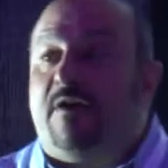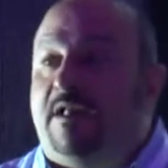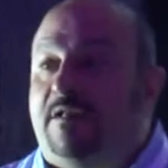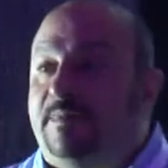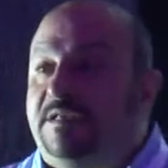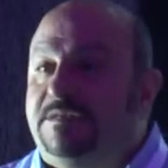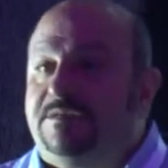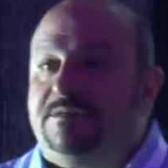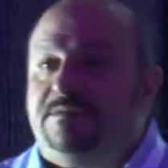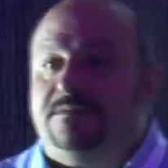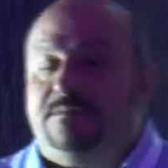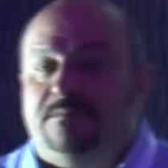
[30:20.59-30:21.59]

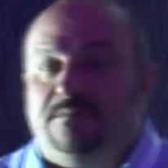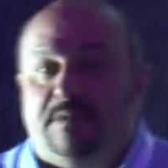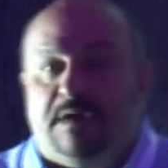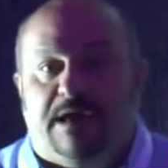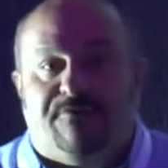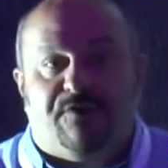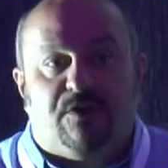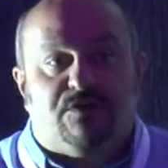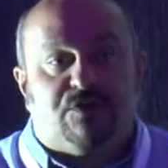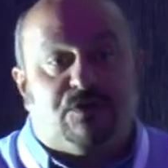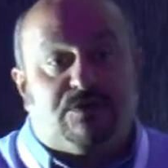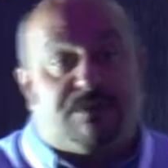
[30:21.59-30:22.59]
elements, if you
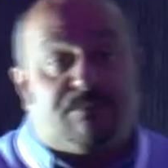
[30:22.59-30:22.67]
choose to